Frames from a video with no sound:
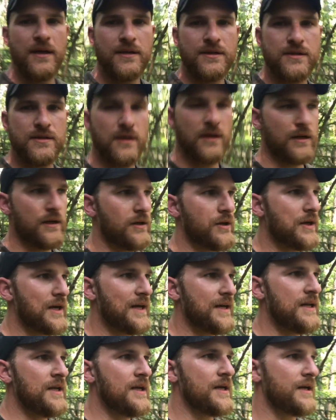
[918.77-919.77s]
It's a good
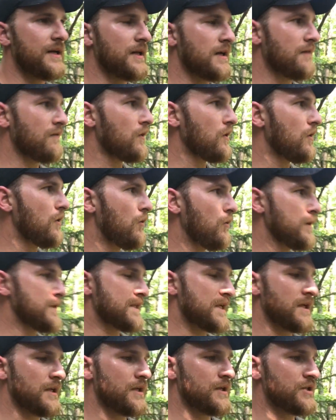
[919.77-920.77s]
idea. You never know what's
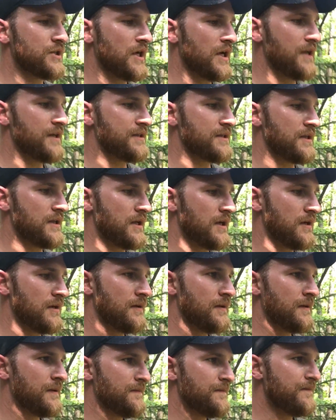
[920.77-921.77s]
going to change in the
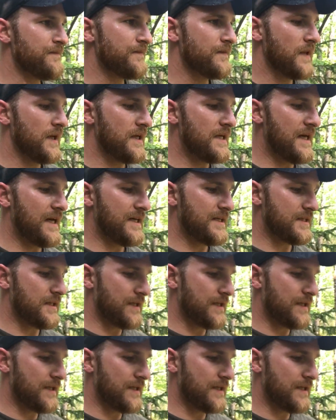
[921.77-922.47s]
days